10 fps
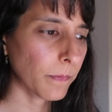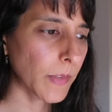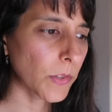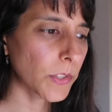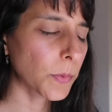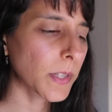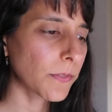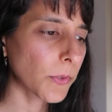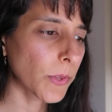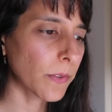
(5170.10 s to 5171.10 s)
Now on the
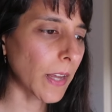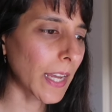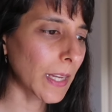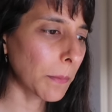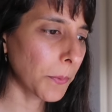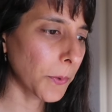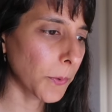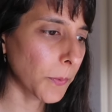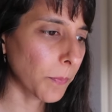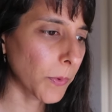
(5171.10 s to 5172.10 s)
twenty-fourth of
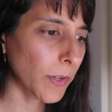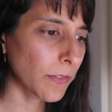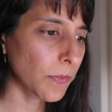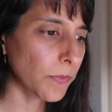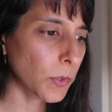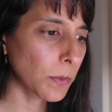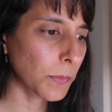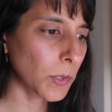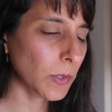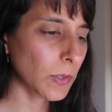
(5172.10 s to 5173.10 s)
April, we have a full
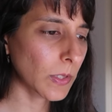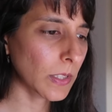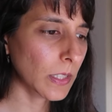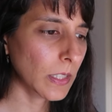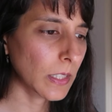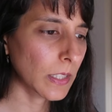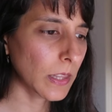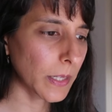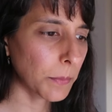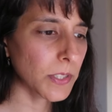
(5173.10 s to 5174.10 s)
moon,
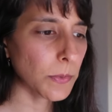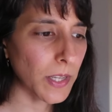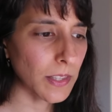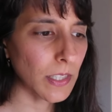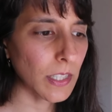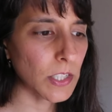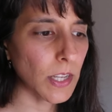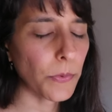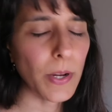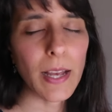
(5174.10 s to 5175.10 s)
Libra Swati
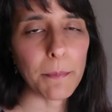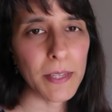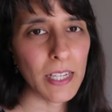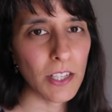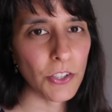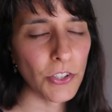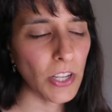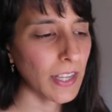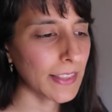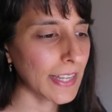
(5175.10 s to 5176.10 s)
Nakshatra happening in your
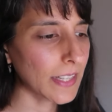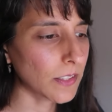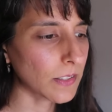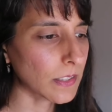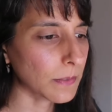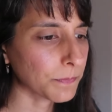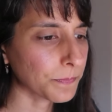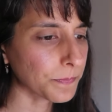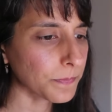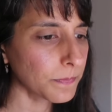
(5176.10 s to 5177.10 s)
ninth house.
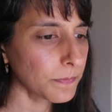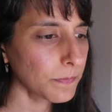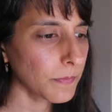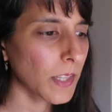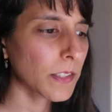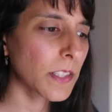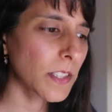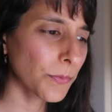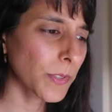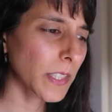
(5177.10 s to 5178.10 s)
So
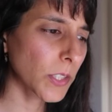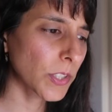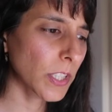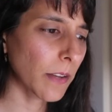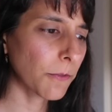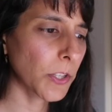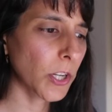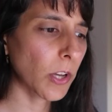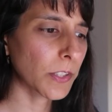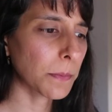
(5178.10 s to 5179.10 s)
this is a really good time for
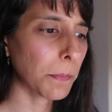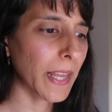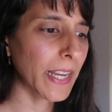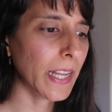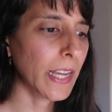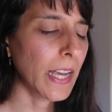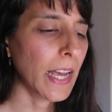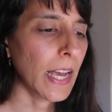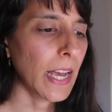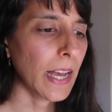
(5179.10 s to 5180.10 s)
you to contemplate
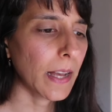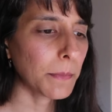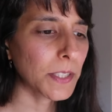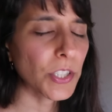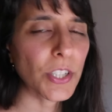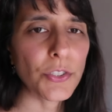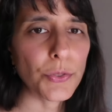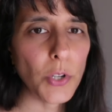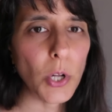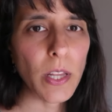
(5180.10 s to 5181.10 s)
how much
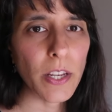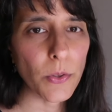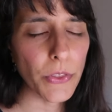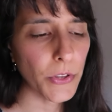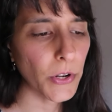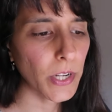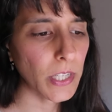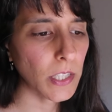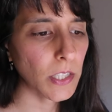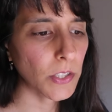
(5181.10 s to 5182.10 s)
control and
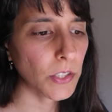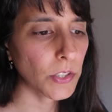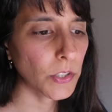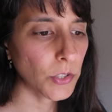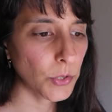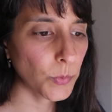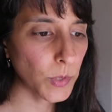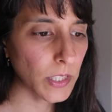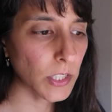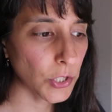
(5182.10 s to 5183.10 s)
authority you
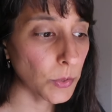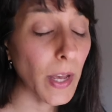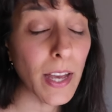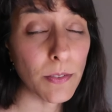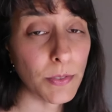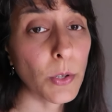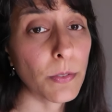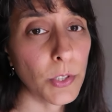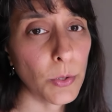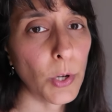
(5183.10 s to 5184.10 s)
really do have
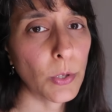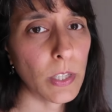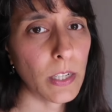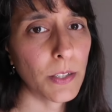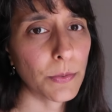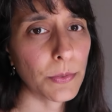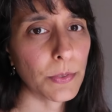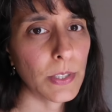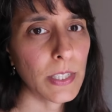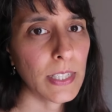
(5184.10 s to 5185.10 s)
over your own life.